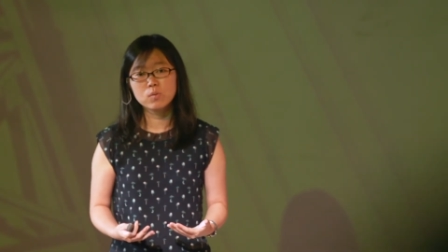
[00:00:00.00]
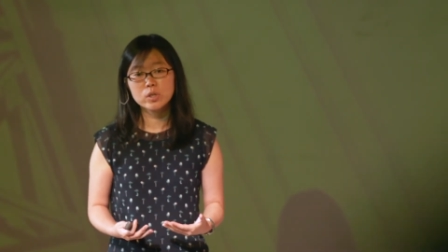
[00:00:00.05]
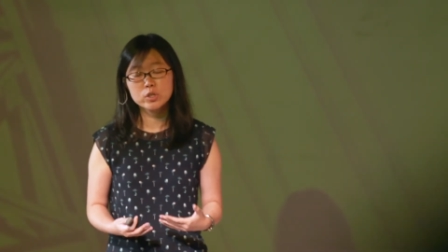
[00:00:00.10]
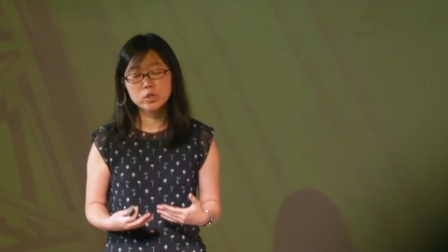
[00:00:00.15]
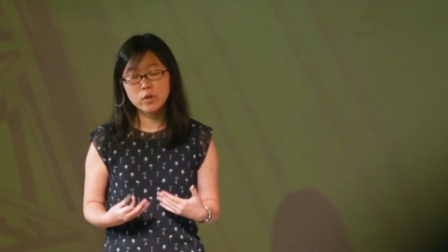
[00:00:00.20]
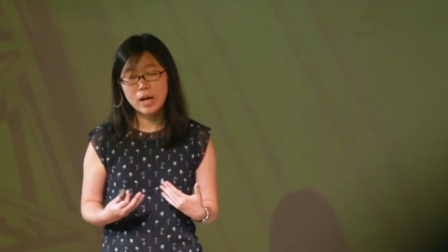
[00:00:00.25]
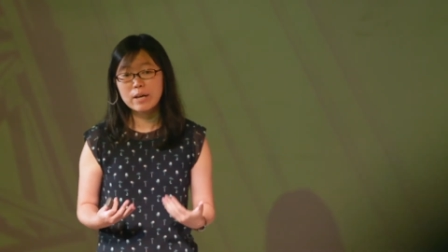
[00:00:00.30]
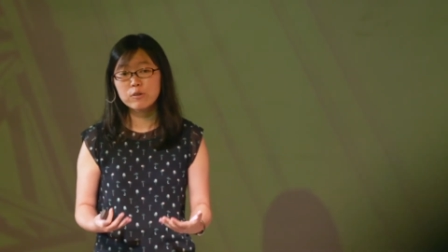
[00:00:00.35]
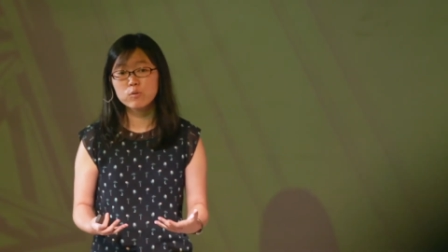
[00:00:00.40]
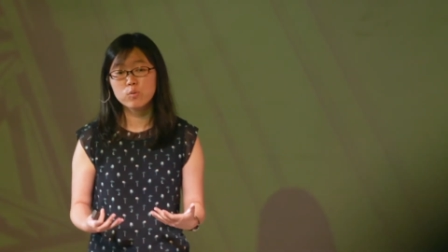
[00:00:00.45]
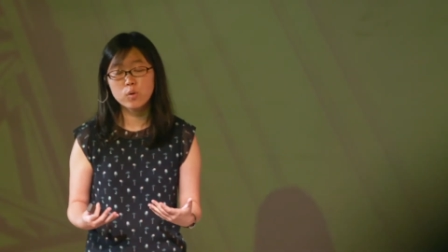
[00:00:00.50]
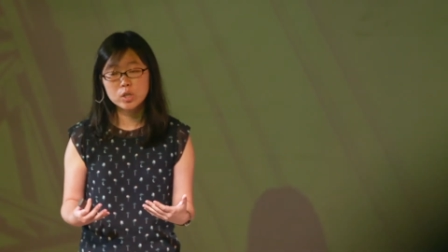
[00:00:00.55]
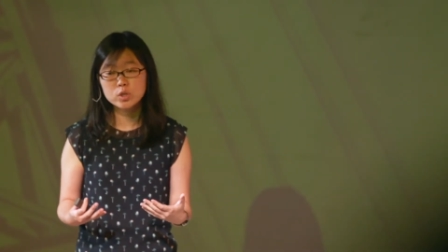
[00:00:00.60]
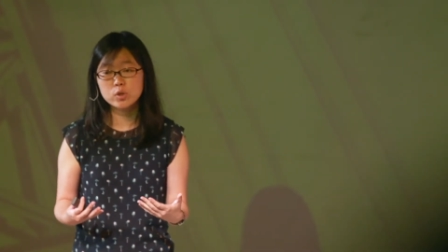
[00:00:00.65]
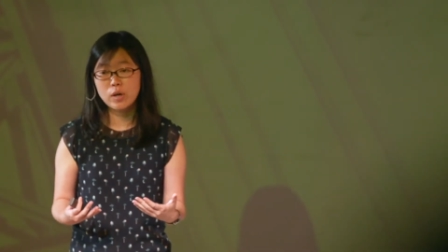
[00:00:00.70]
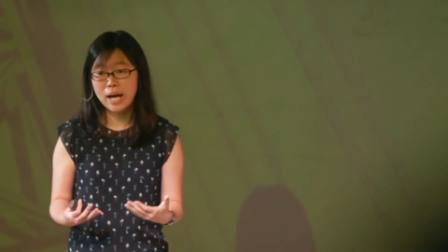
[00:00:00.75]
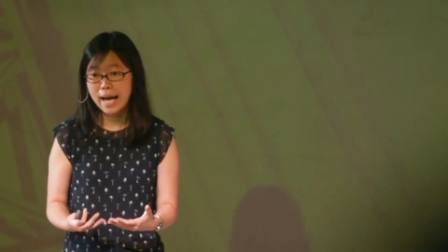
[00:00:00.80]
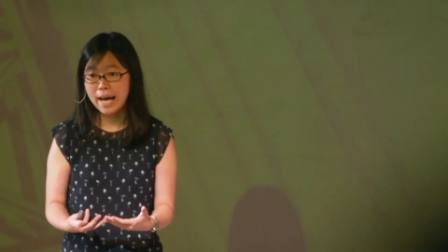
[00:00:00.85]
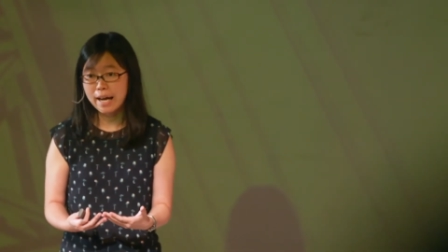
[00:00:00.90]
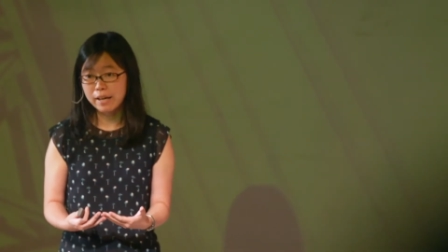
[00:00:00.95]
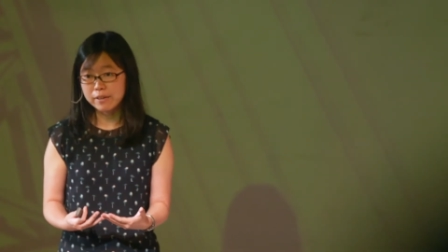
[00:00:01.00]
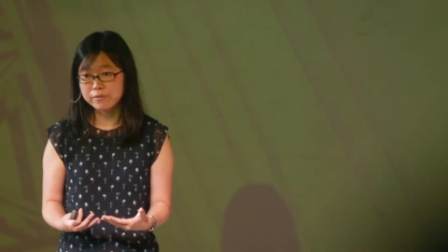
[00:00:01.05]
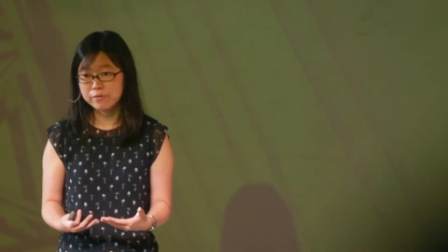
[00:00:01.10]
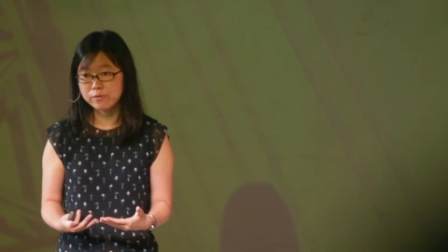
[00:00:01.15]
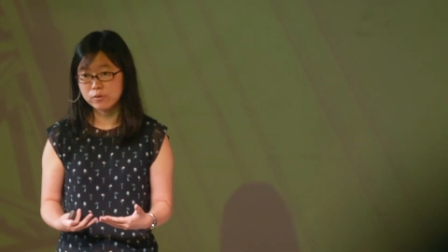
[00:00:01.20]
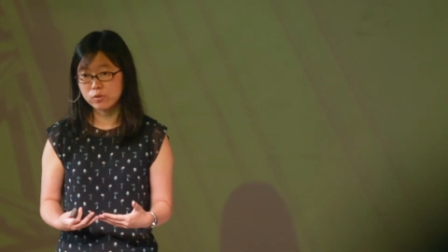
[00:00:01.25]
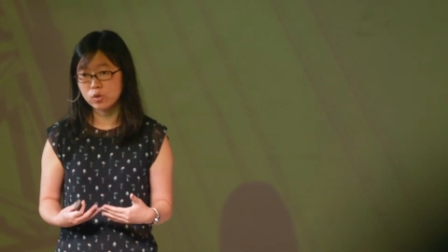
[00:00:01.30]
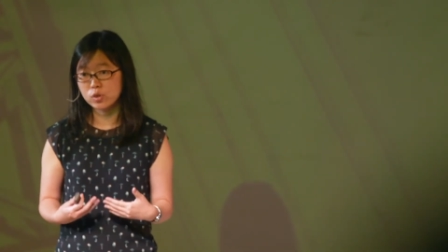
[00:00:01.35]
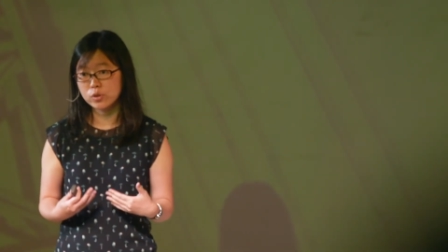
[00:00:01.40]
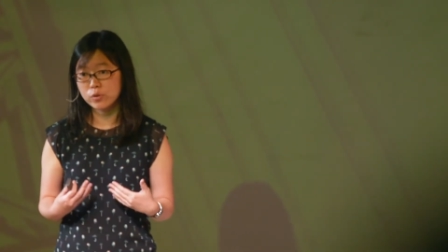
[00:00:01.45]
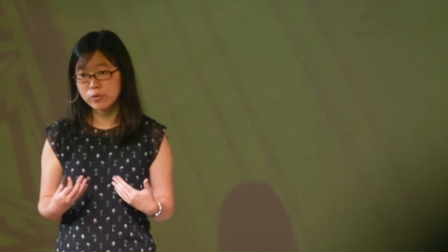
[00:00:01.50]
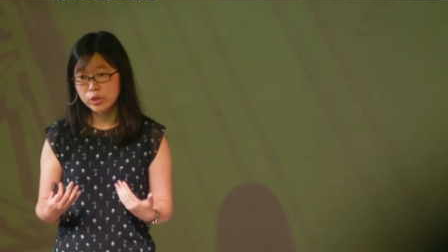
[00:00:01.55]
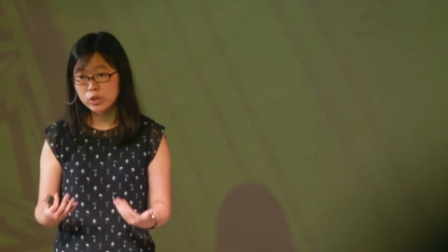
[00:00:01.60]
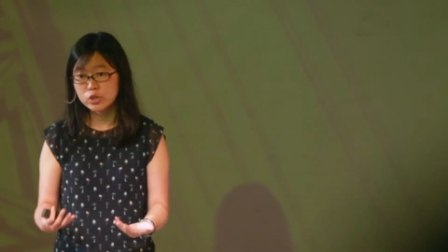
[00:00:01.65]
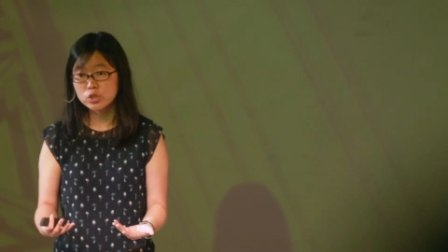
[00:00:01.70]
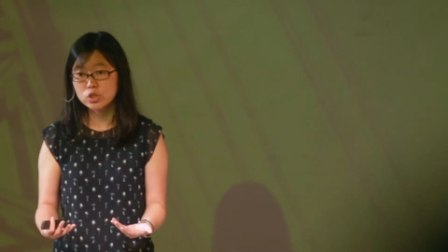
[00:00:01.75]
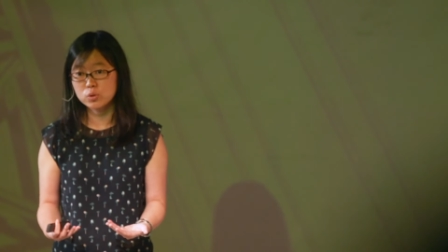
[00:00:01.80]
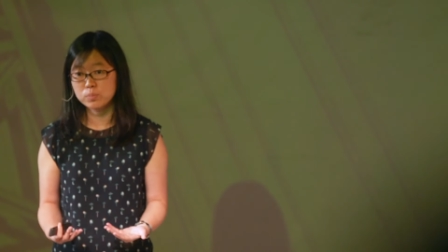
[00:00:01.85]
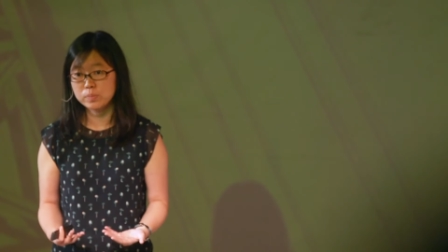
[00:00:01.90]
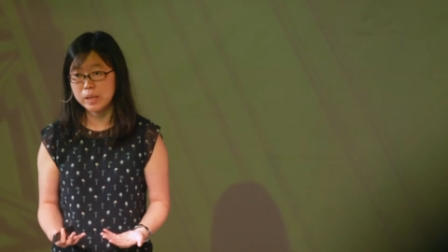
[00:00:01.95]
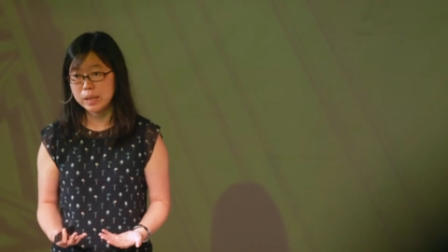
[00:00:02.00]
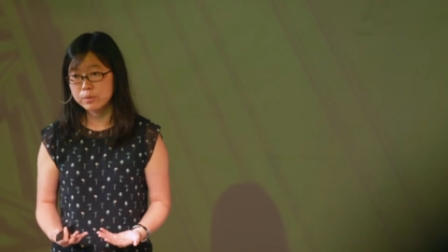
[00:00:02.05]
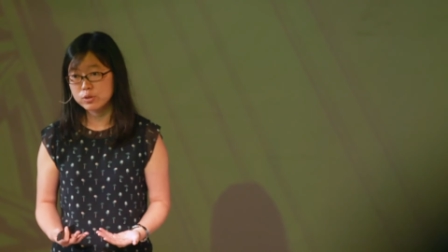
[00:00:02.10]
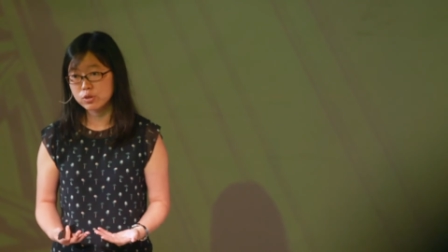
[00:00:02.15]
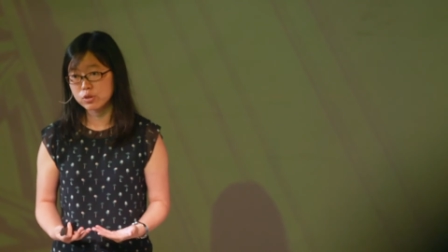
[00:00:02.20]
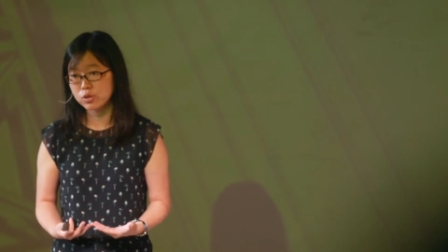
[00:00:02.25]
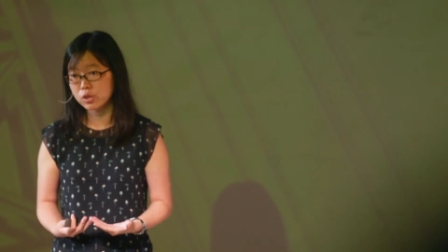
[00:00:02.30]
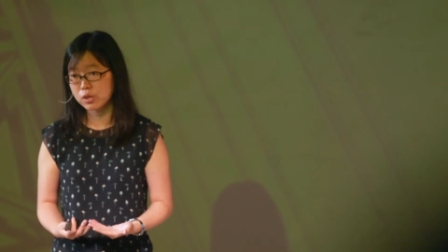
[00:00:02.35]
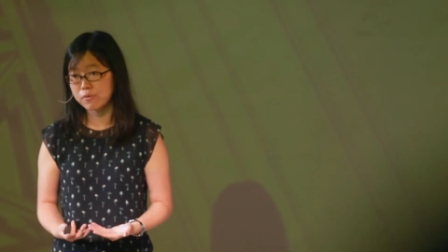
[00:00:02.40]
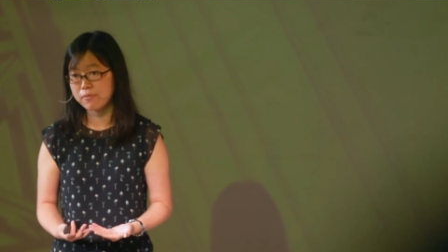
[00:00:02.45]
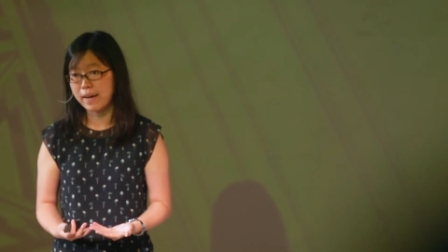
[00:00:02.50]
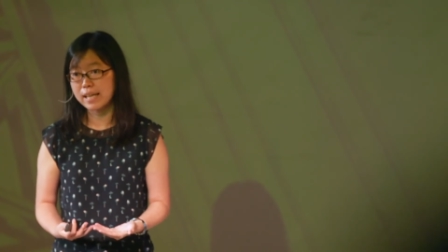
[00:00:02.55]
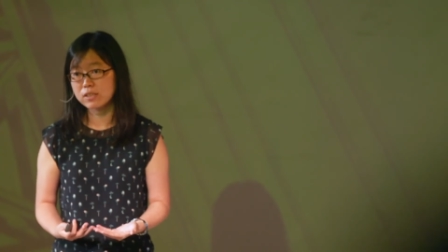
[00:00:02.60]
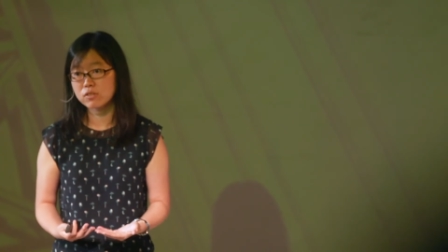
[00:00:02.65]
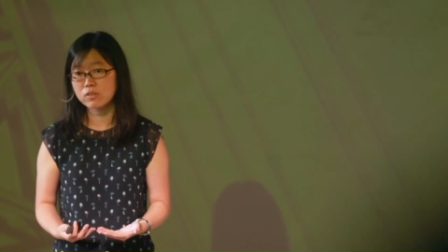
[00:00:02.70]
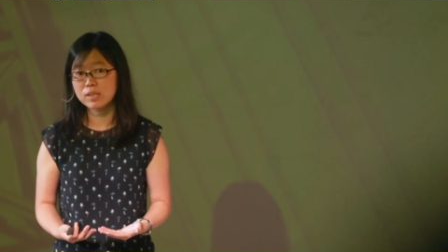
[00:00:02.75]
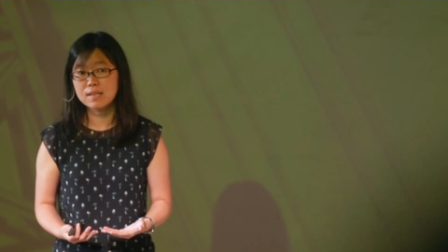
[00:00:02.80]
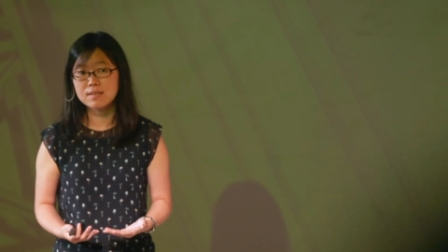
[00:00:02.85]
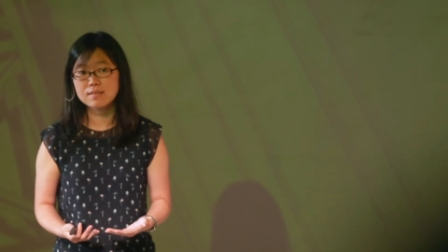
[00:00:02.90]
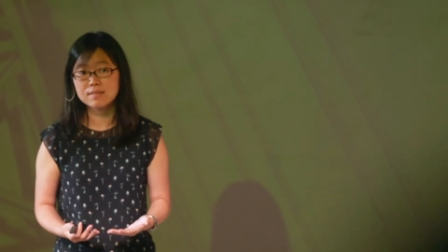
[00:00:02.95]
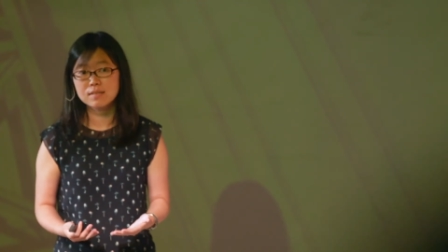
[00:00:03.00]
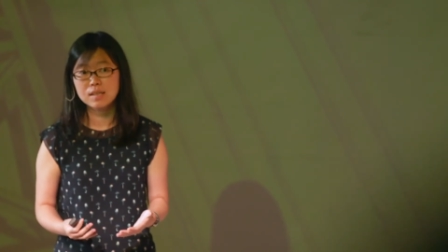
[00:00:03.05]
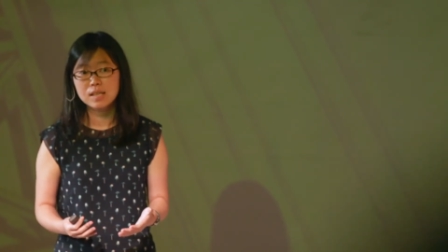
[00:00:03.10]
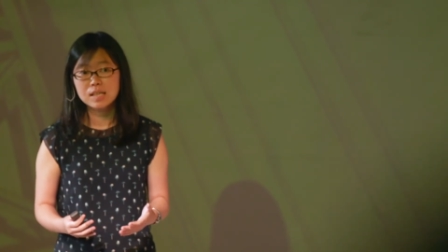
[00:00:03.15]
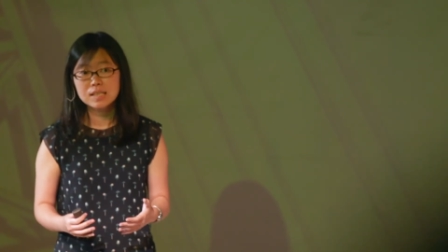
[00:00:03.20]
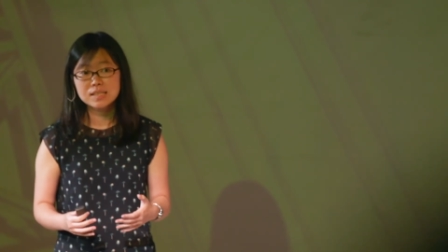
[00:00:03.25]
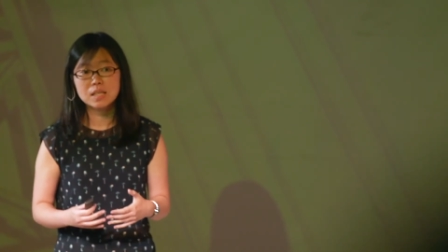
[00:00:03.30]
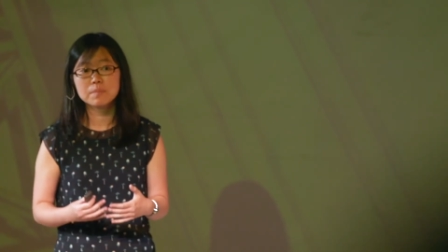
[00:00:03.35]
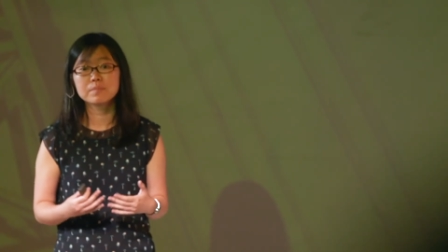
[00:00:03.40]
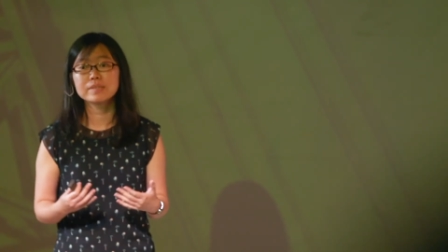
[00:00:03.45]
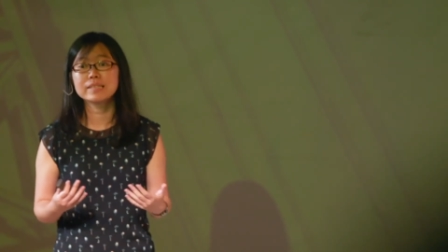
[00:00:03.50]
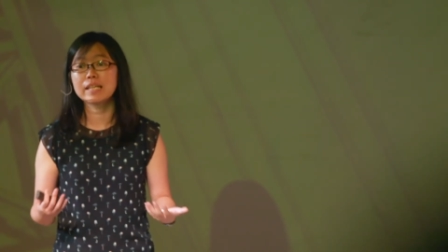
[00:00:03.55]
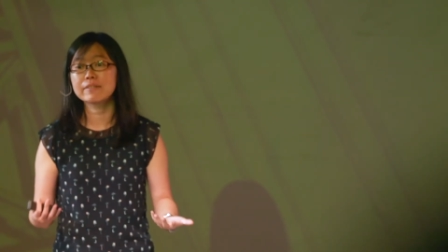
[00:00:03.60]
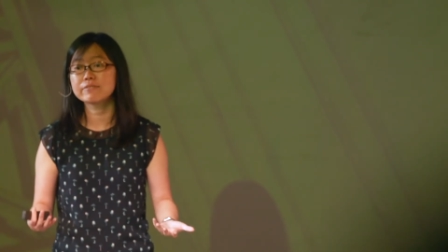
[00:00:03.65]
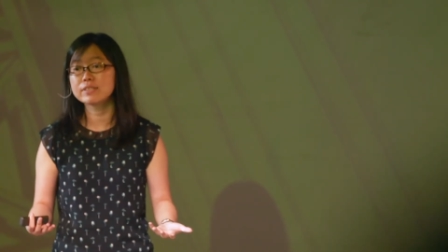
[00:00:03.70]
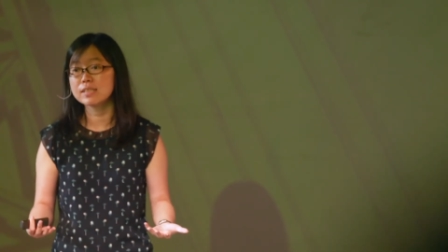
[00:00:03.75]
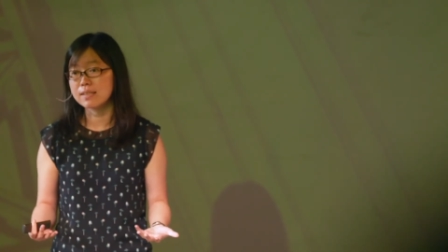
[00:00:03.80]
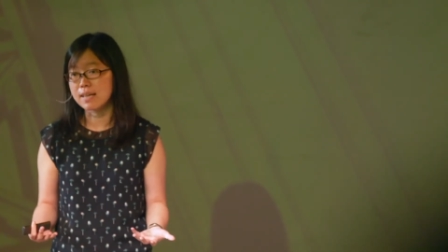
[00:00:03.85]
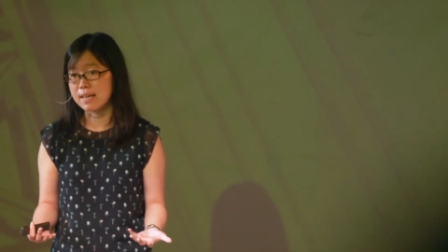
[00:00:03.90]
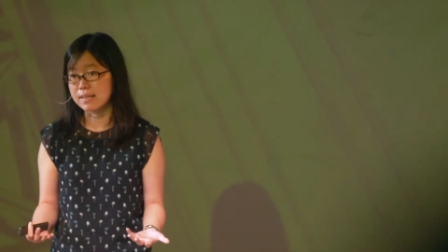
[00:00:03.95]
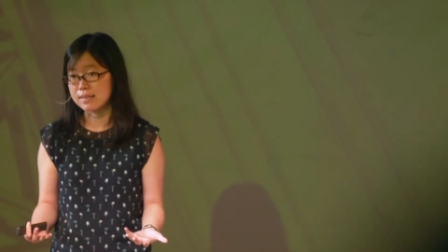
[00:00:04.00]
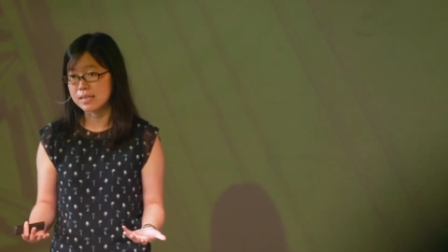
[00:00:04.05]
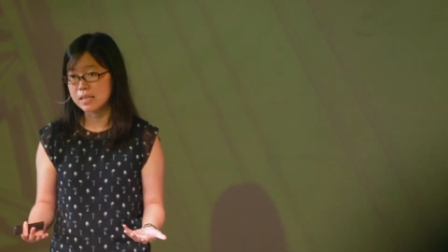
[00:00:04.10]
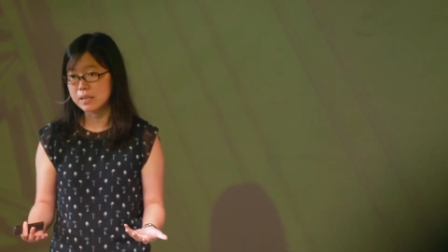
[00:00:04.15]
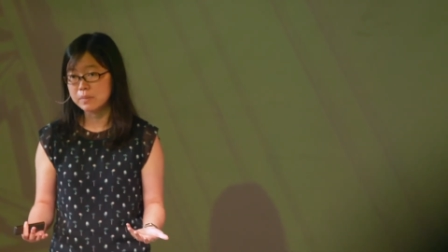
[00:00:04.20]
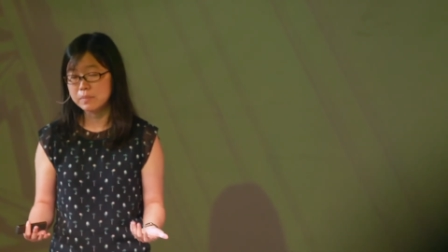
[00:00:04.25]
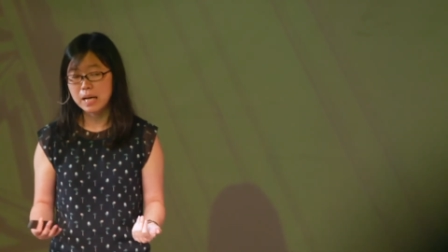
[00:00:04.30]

what you ha want to have for for you to be able to do refactoring is some safety net.